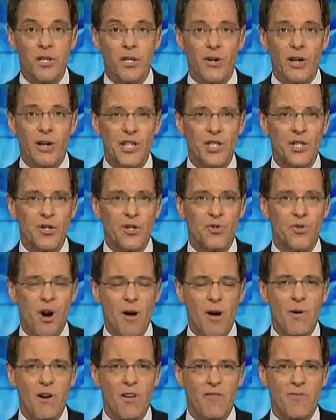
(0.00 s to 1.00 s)
Donation
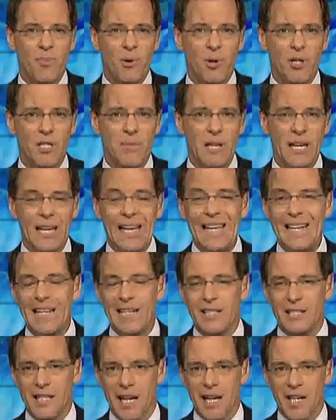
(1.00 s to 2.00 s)
drop-off points are being
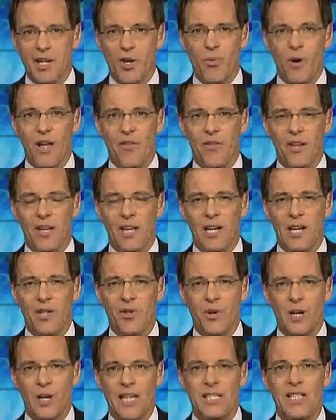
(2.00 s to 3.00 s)
inundated around the
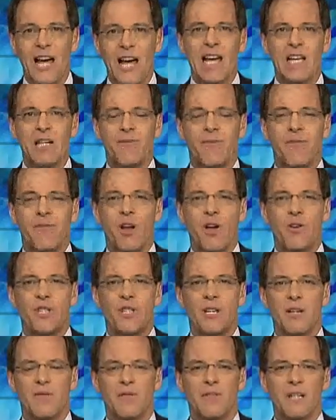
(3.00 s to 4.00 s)
country as aid
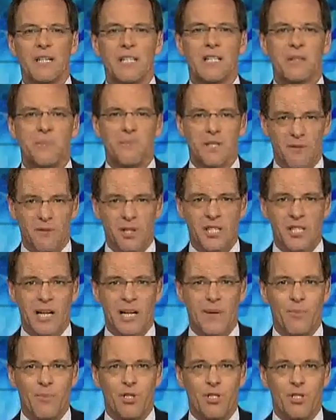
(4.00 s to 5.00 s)
flows in for victims of the
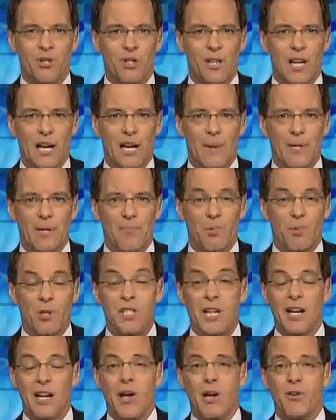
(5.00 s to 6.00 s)
Samoan tsunami. We'll
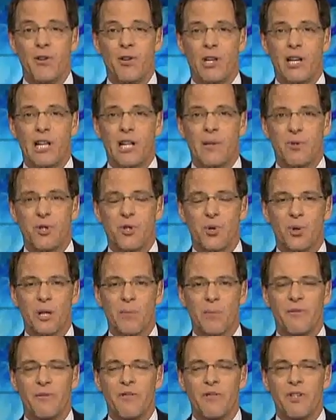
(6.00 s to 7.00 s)
tell you how you can help
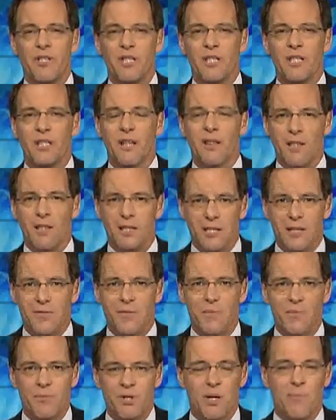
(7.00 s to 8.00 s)
shortly, but first, this
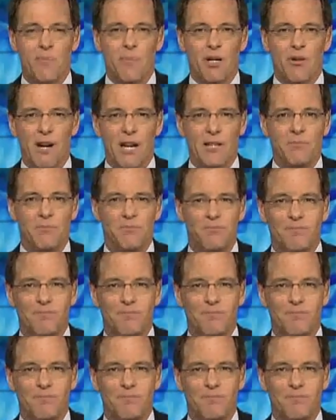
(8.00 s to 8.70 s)
from Tom McRae.